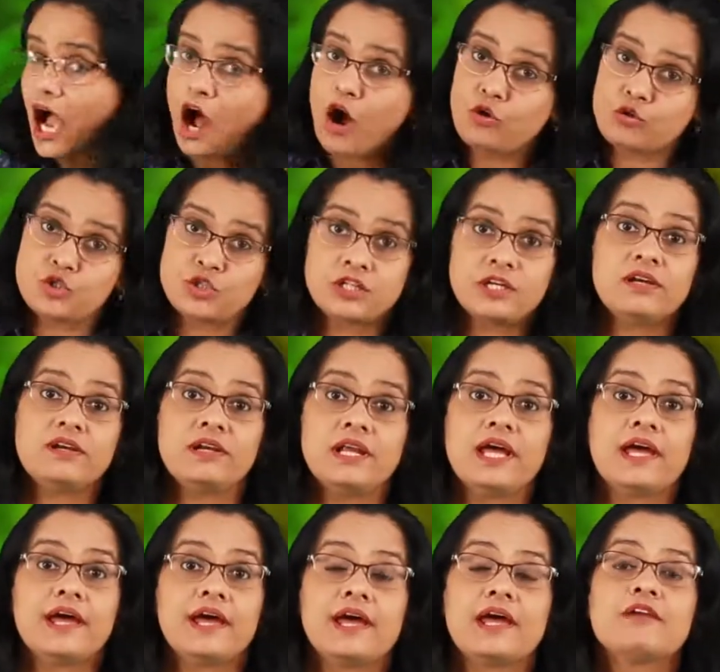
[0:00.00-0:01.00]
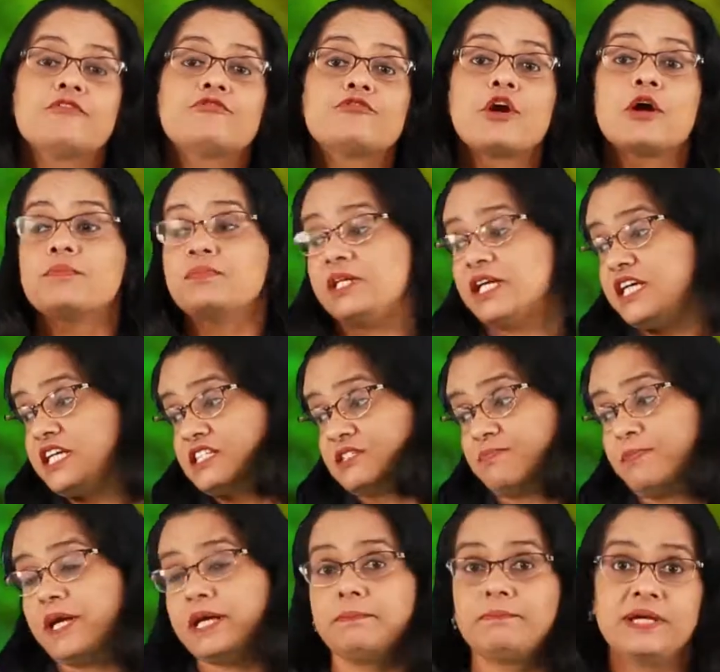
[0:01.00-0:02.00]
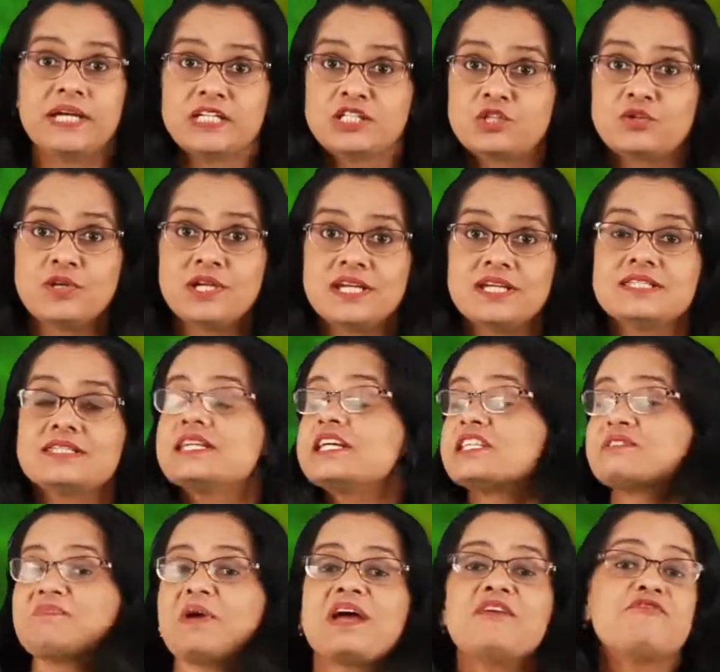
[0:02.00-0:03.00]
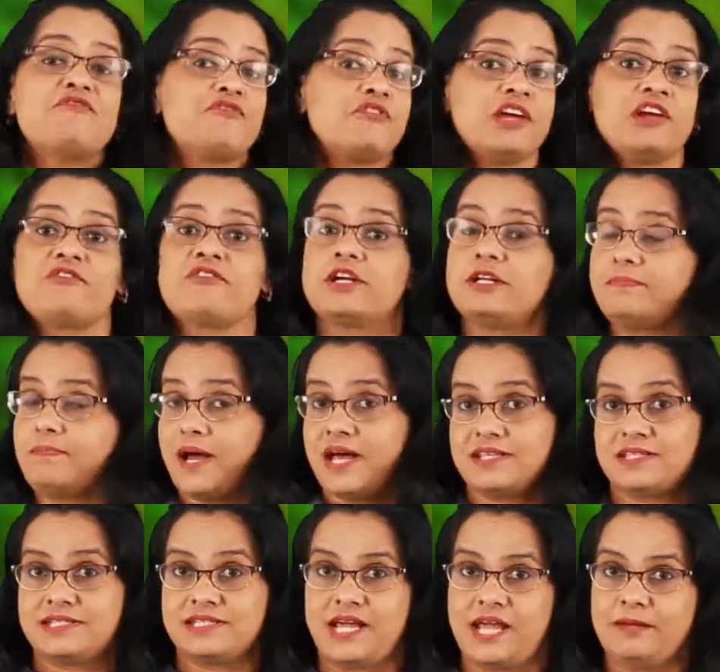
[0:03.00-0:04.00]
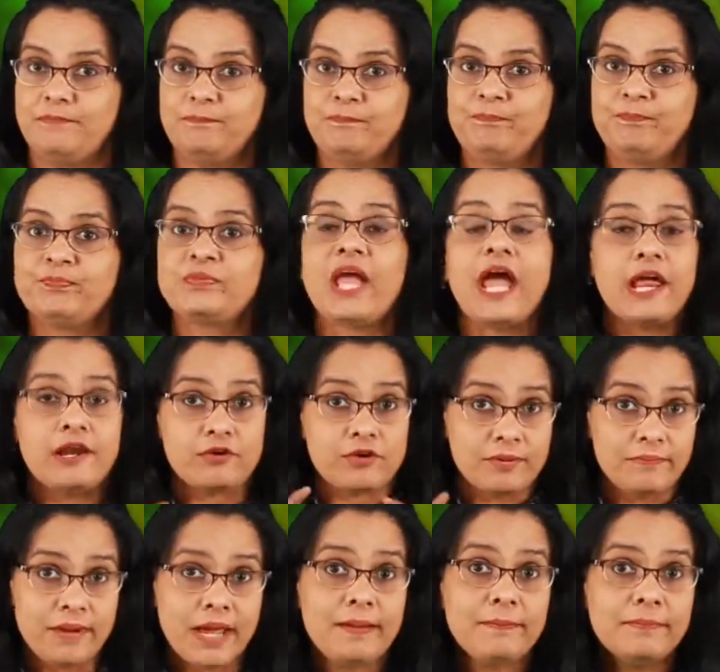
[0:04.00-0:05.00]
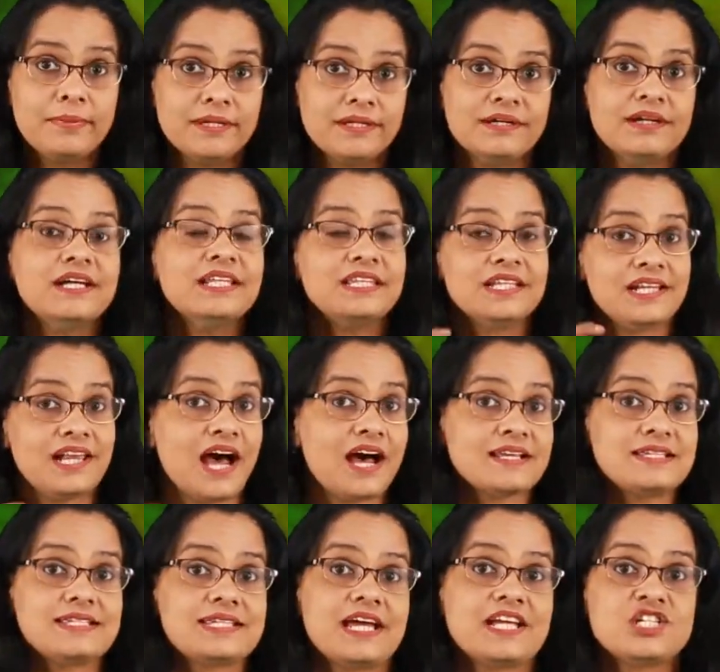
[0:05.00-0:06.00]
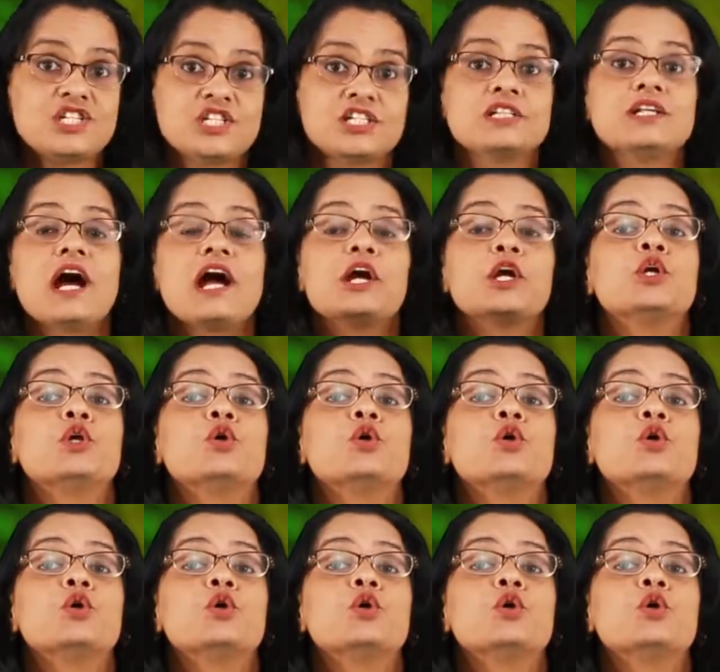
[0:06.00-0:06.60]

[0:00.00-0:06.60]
outer layer from these big trees is my favorite pastime. And remember in the last session I